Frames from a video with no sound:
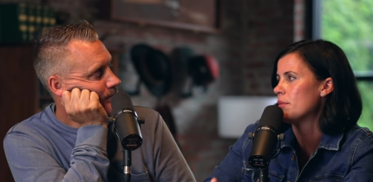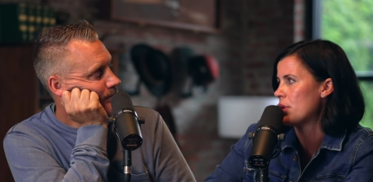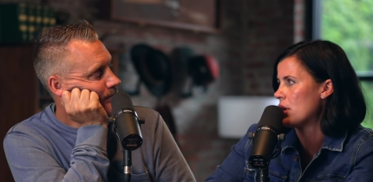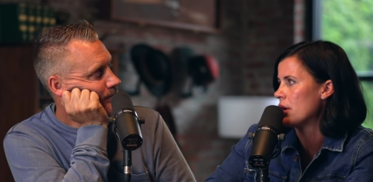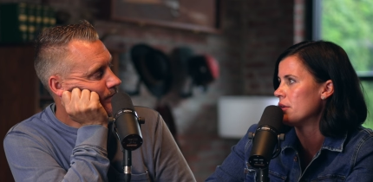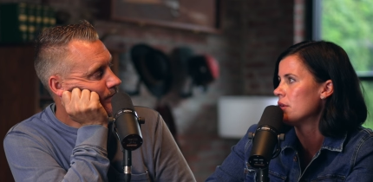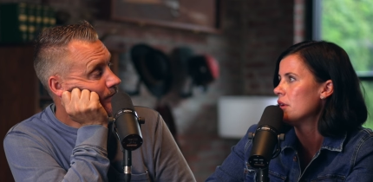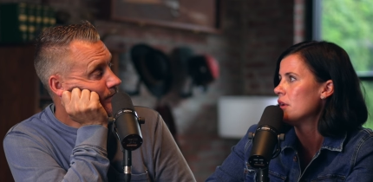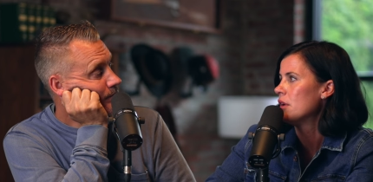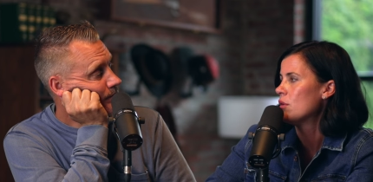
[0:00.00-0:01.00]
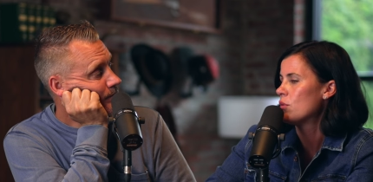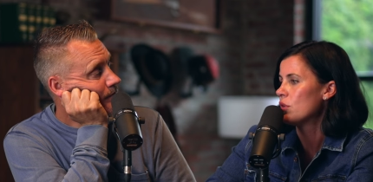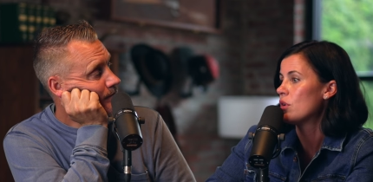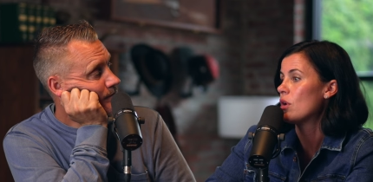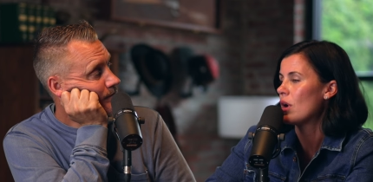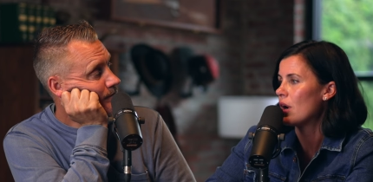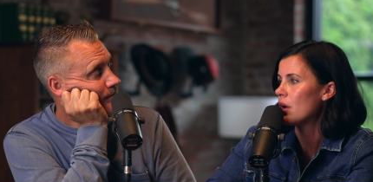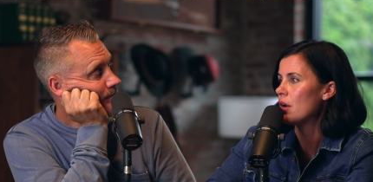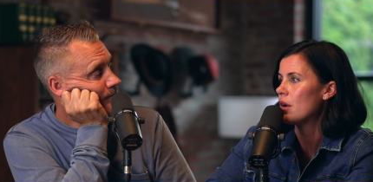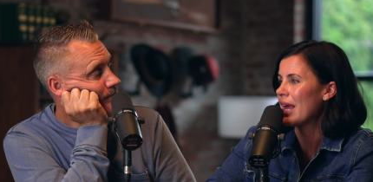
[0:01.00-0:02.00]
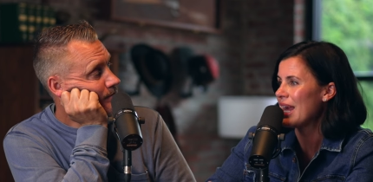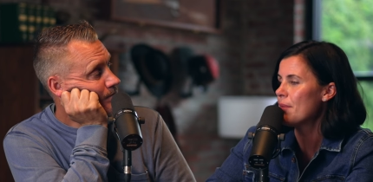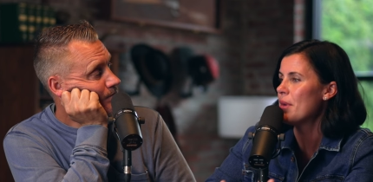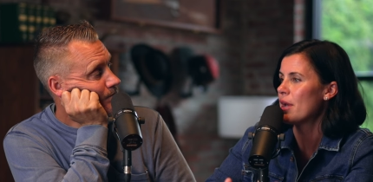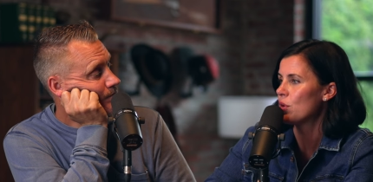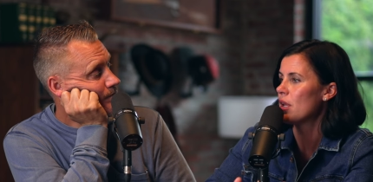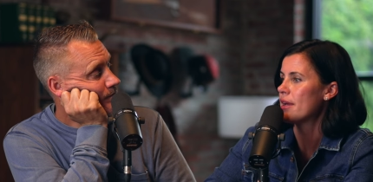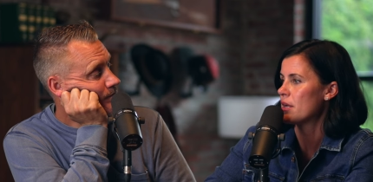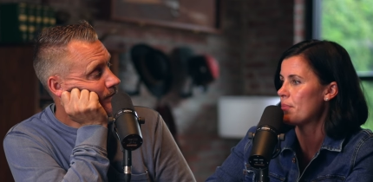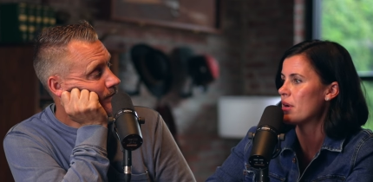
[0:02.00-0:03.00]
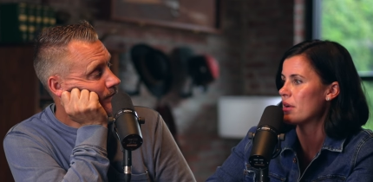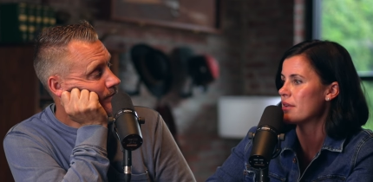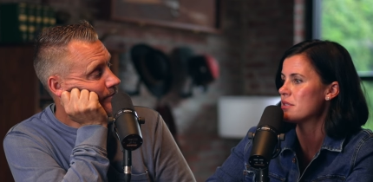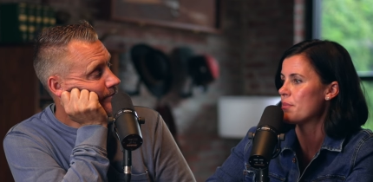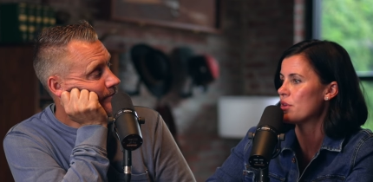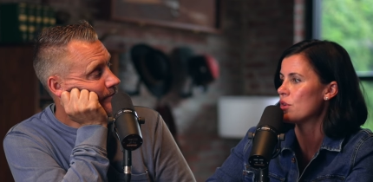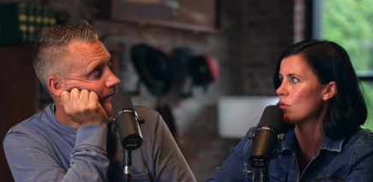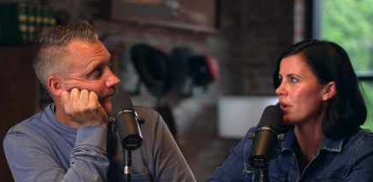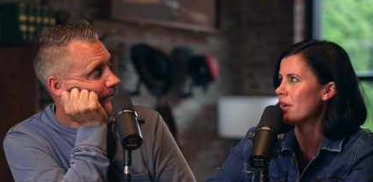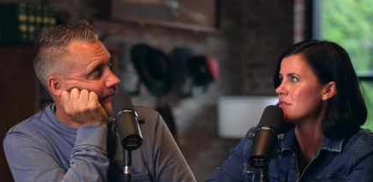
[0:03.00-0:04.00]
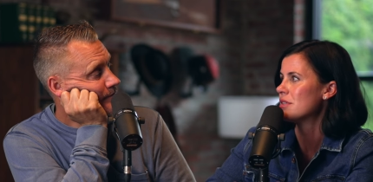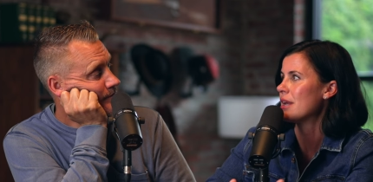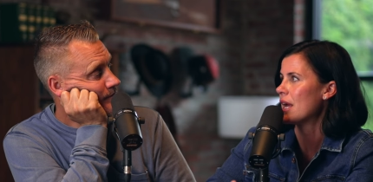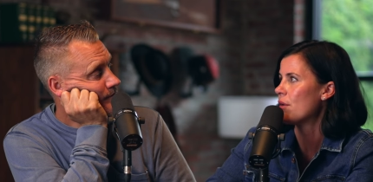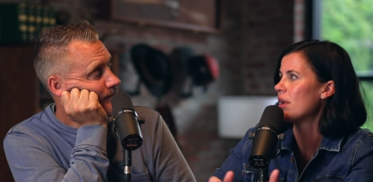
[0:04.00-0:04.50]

Speaker 1: upon, where you go, am I relying upon God's abundant grace and how I